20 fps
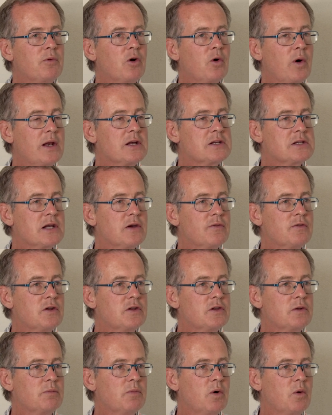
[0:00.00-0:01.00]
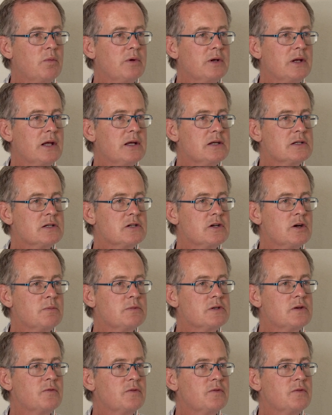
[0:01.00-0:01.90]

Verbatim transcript: greatest gift at the moment is in terms